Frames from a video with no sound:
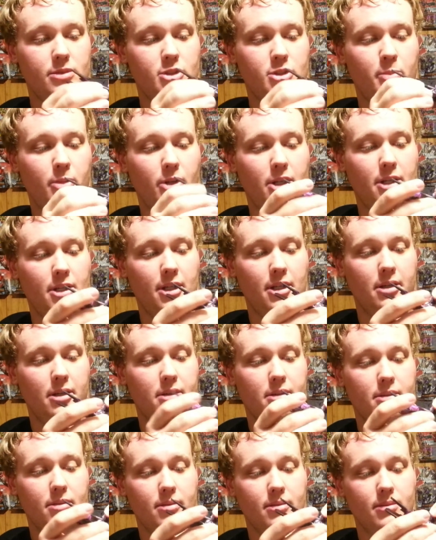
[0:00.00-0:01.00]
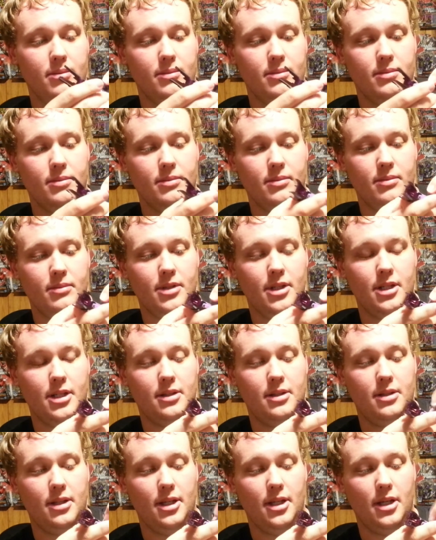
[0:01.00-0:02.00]
spin here
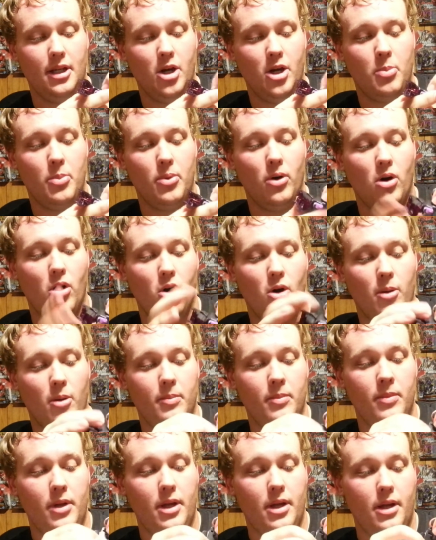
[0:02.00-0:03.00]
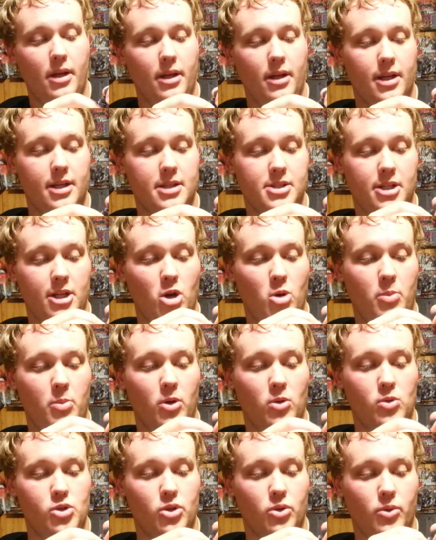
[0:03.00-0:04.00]
at the upper arm, has an
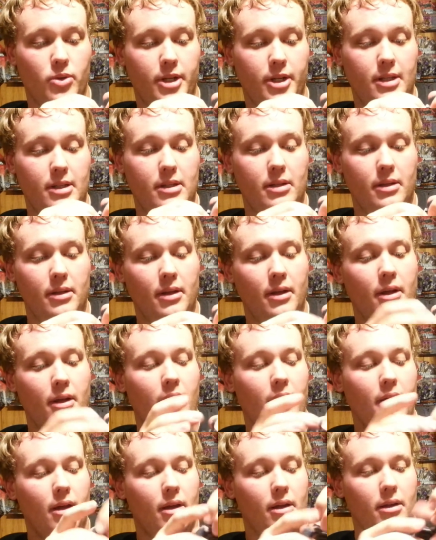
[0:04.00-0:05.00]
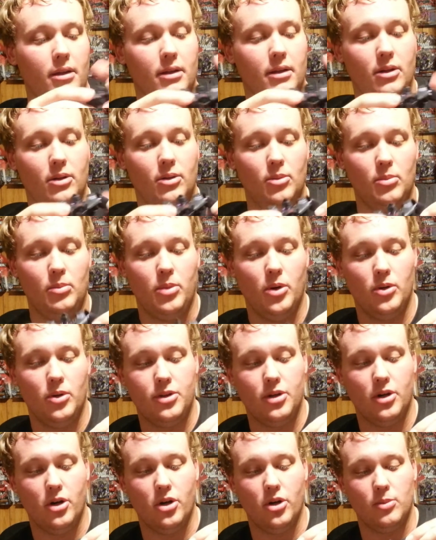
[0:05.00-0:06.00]
elbow joint,
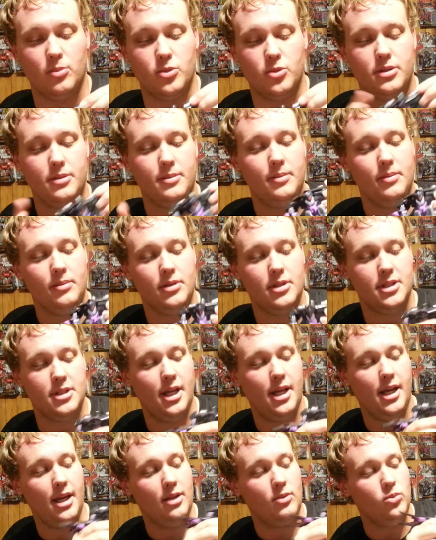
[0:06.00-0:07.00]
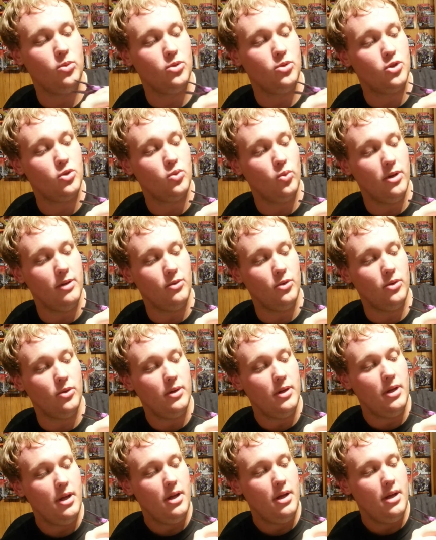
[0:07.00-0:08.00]
both arms. His head will
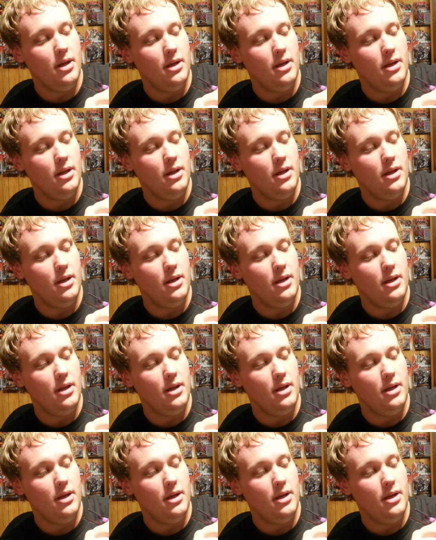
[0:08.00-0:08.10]
swivel.